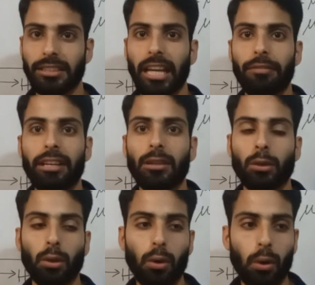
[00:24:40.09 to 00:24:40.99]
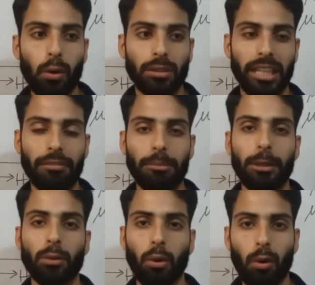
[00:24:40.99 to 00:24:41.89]
There will
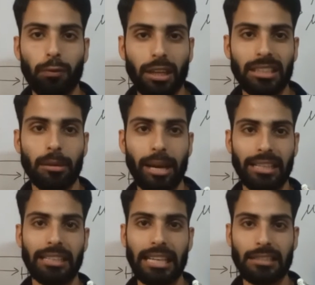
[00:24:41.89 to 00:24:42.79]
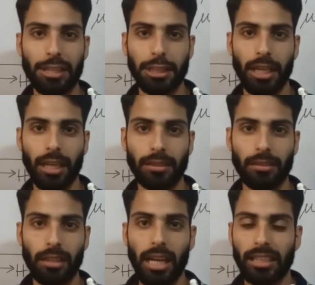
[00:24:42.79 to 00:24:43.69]
be no further magnetization.